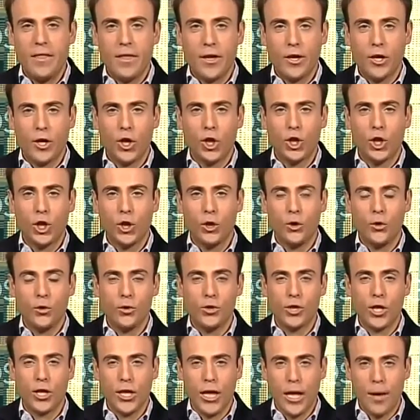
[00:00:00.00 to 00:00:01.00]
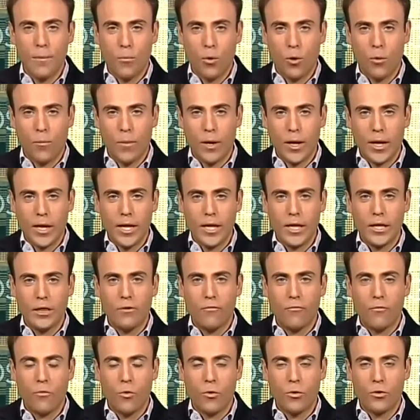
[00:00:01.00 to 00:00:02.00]
they could lose a lot more money
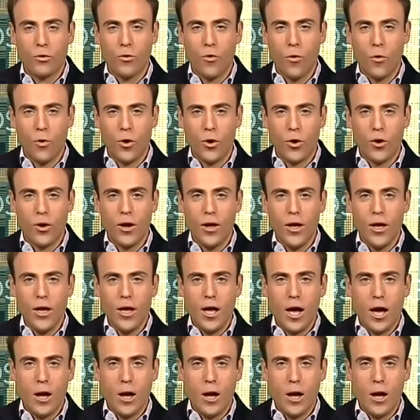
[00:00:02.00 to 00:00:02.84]
in the fourth quarter,